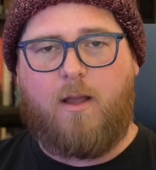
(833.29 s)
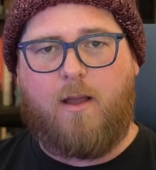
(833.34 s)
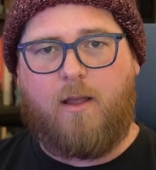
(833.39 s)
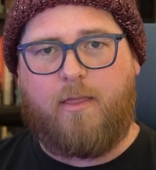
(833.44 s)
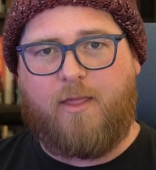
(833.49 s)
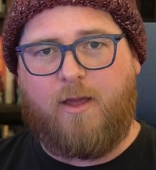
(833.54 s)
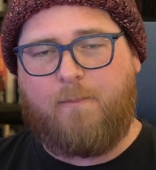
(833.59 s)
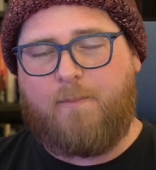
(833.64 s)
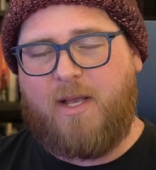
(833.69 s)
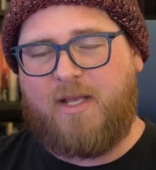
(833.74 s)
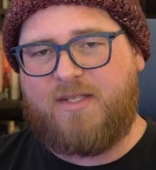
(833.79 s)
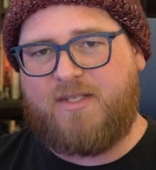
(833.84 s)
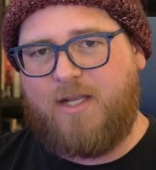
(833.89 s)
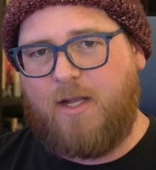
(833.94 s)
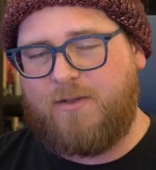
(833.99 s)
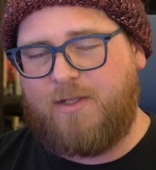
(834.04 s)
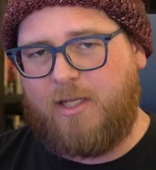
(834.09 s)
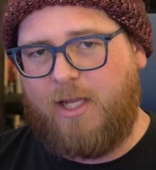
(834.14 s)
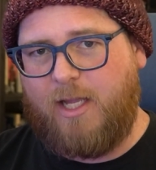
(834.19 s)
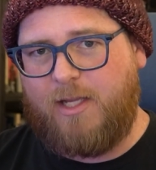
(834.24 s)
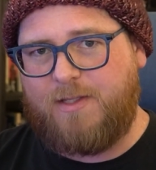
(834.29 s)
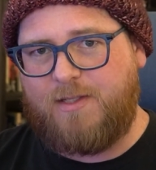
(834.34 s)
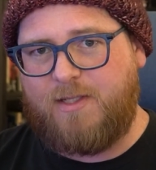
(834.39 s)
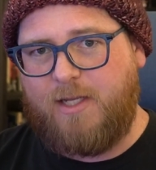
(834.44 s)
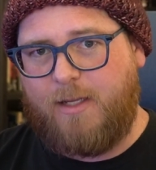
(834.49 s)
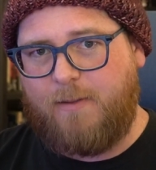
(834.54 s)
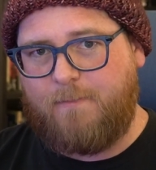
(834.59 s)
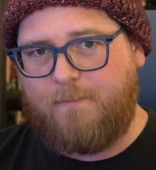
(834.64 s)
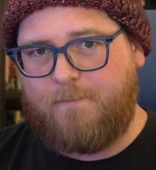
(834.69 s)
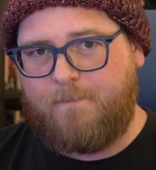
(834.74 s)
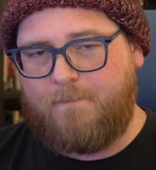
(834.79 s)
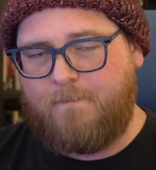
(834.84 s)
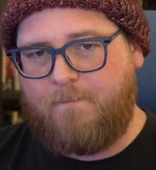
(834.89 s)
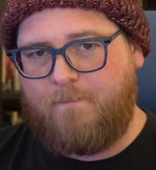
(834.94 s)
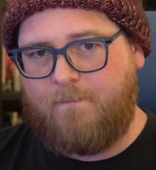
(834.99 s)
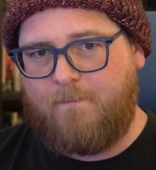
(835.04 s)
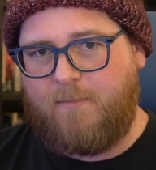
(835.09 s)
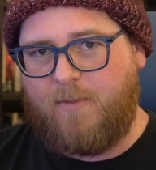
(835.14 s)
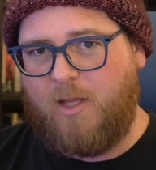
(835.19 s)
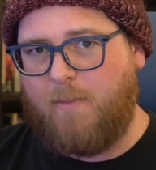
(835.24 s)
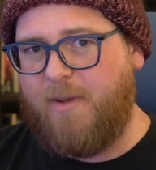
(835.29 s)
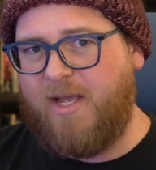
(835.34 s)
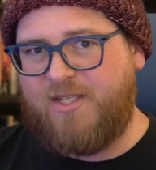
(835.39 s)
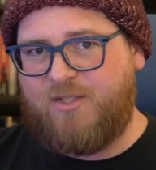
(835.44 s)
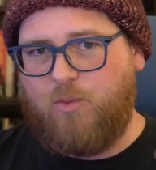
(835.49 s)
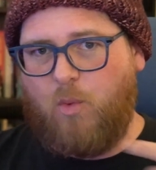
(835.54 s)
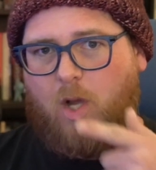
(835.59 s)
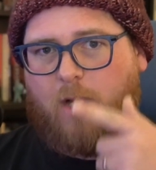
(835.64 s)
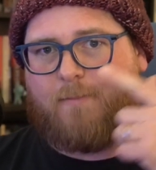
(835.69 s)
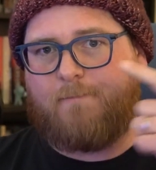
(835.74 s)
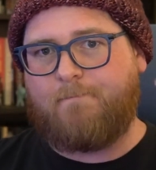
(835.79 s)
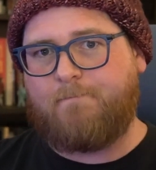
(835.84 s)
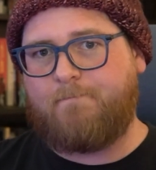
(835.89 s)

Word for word: The best sounding headset. The best one.